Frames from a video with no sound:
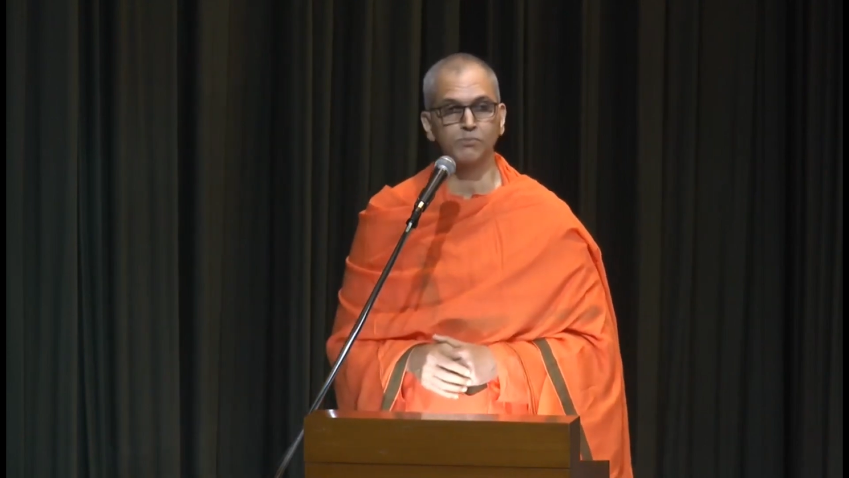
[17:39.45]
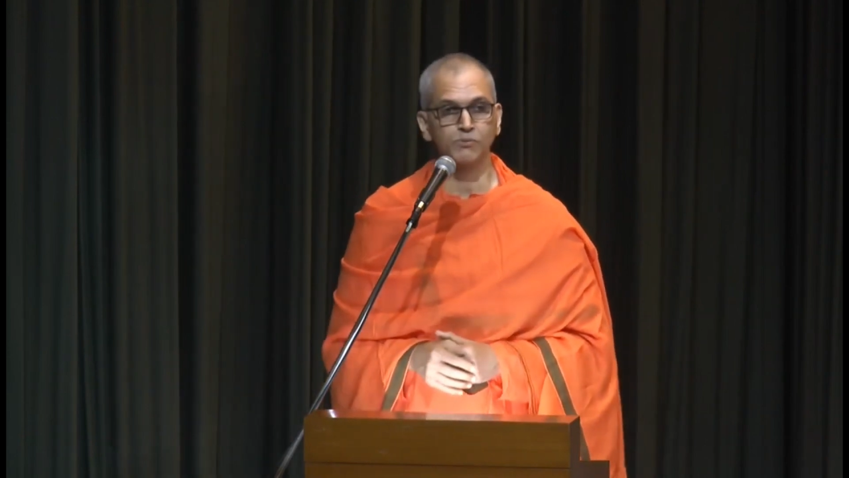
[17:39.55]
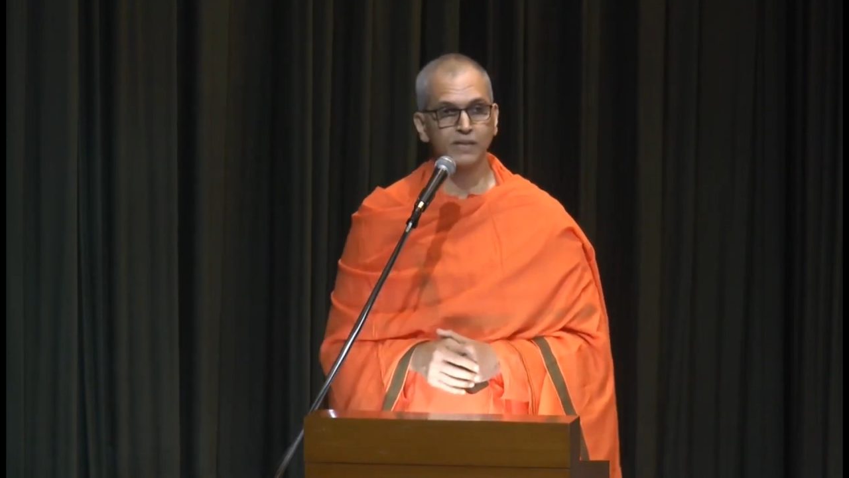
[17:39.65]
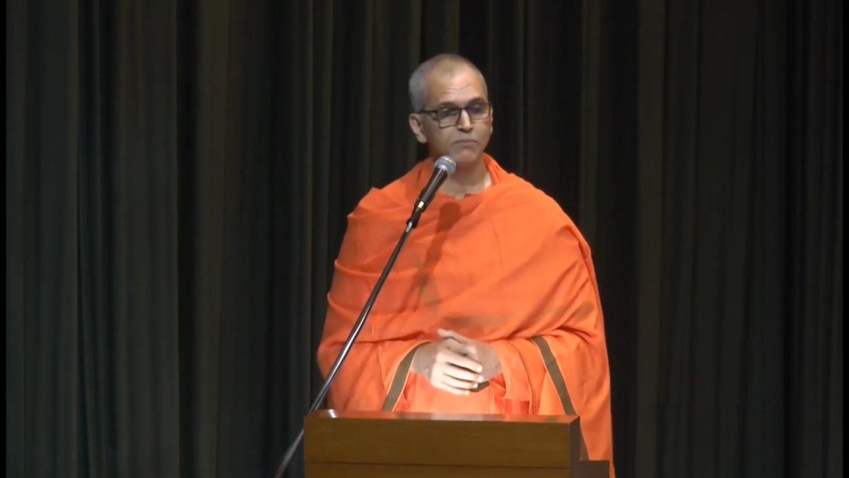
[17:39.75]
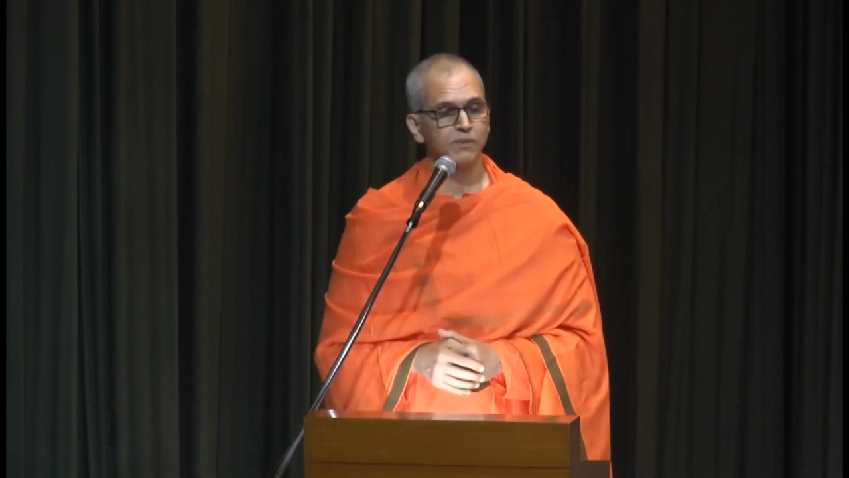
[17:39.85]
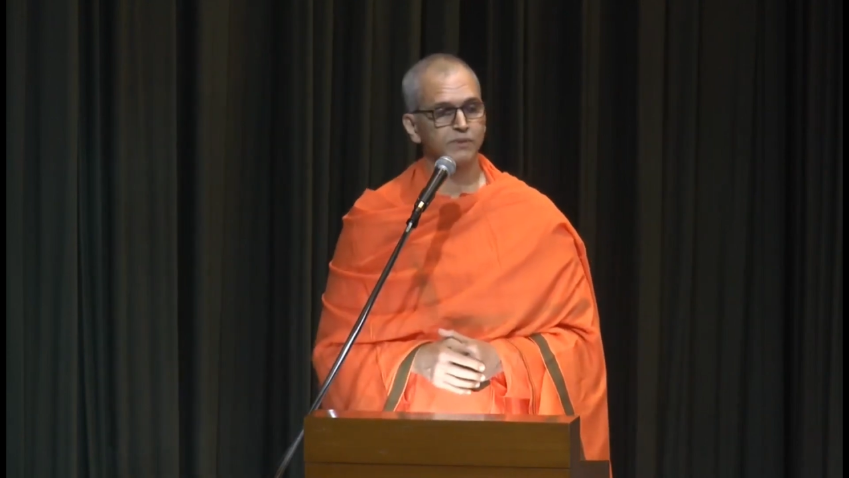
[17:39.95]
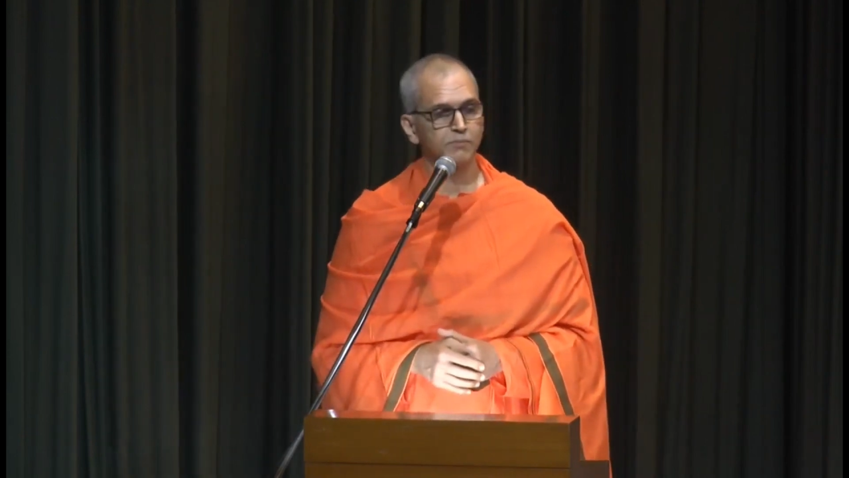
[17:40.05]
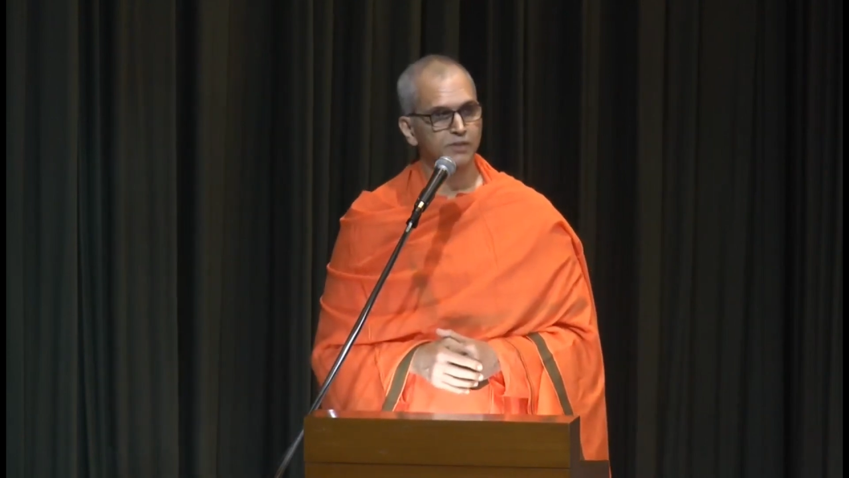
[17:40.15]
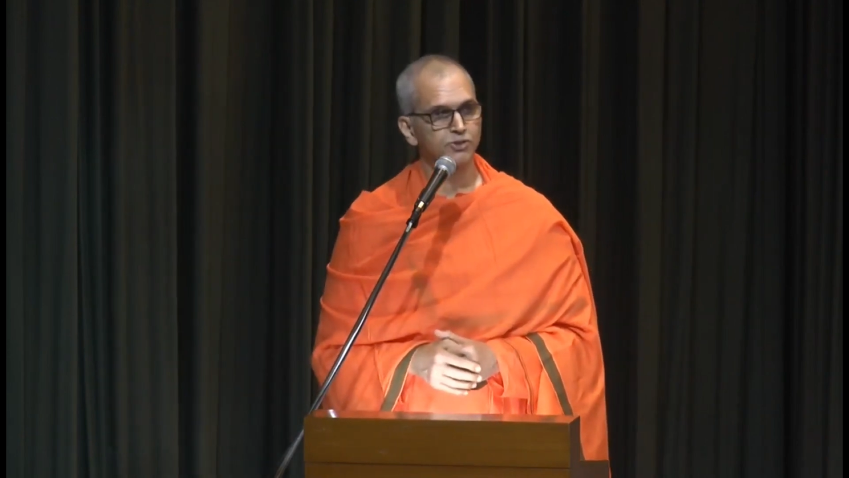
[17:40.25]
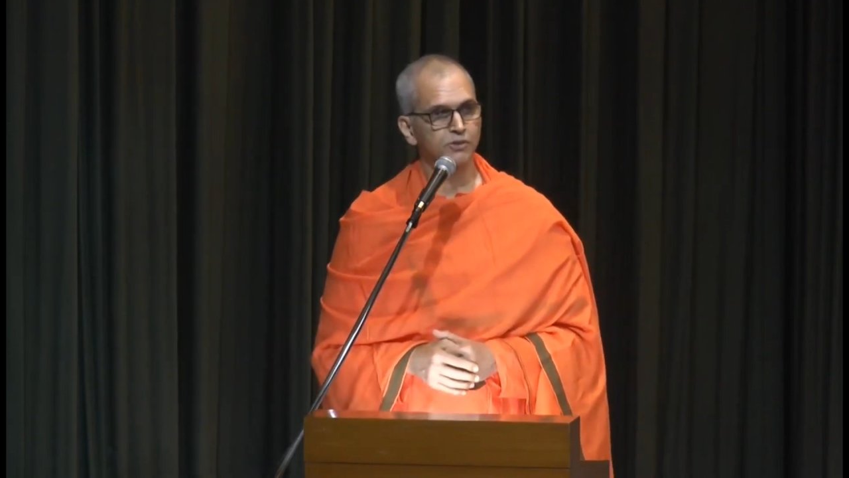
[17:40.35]
the realm of the
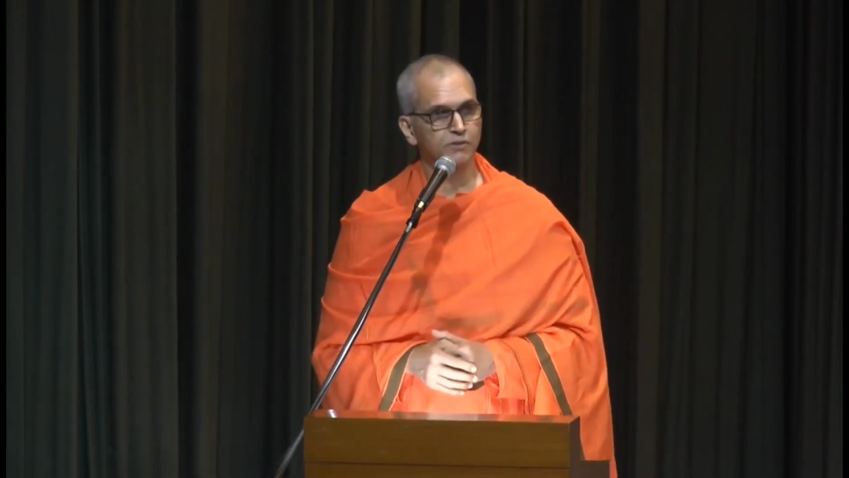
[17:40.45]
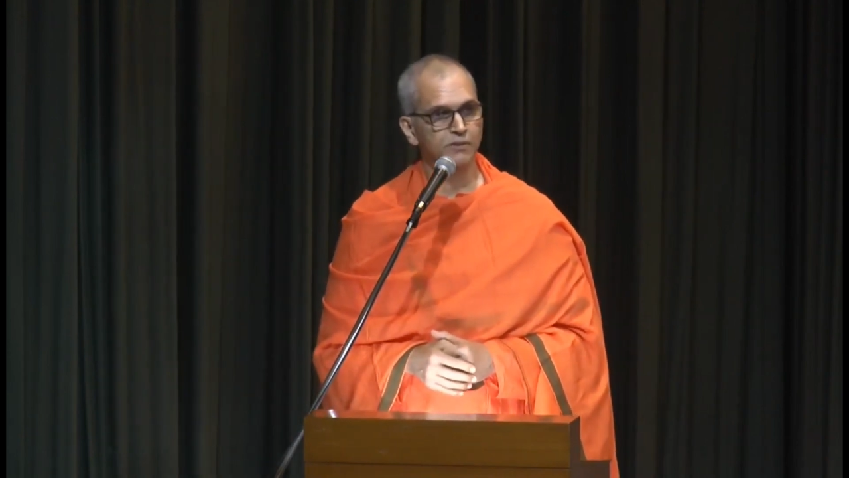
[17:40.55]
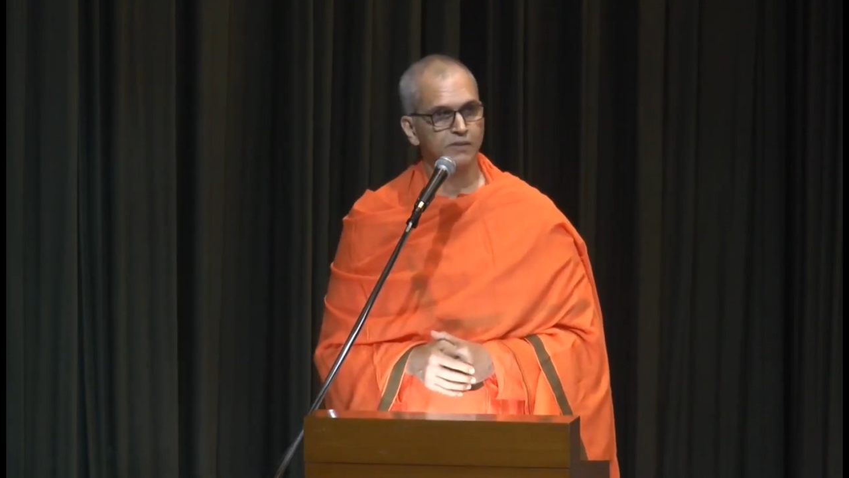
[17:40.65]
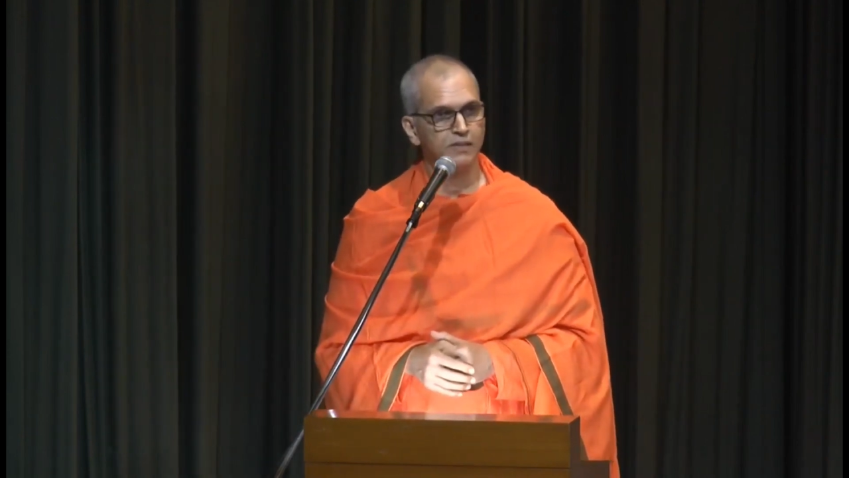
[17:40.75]
mental,